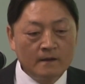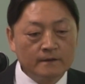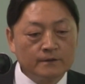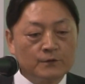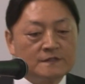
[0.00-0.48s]

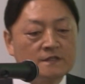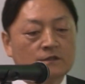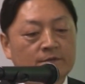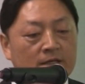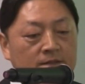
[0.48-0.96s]
The research
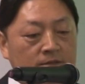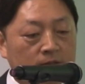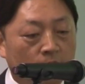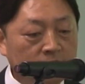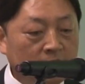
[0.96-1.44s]

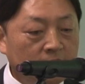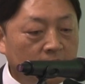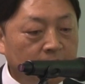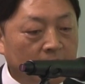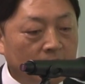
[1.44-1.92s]

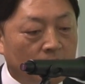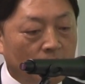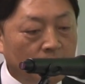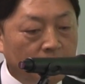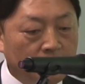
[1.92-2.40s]
objective and
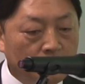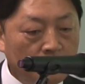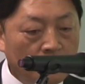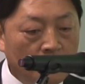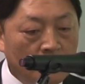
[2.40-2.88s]

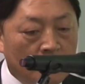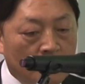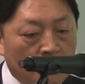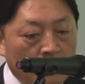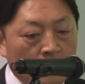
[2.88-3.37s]
overview,
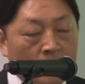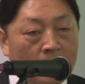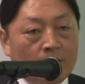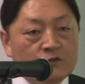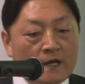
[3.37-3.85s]

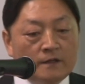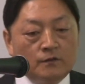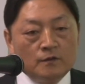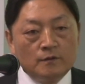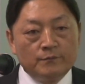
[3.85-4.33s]
I'm trying
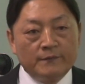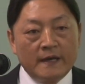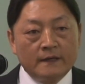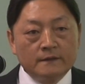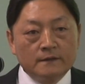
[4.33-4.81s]
to
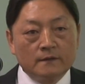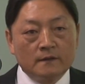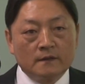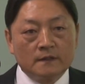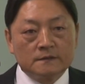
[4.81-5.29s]
make it
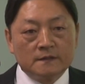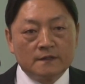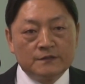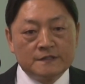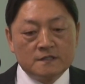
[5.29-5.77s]

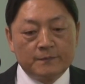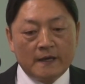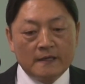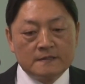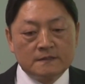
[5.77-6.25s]

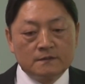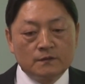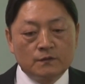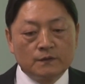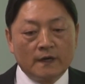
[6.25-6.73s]
research-based
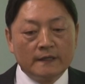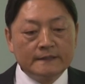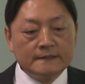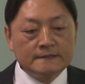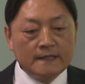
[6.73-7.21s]
to
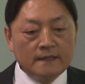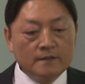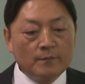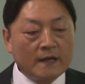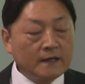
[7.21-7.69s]
understand
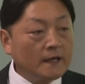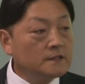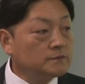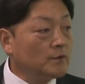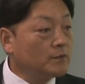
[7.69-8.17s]
the
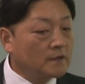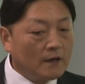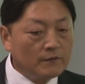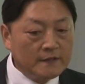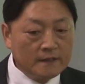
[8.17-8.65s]
mechanism of
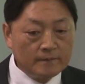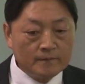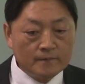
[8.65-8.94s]
grounding.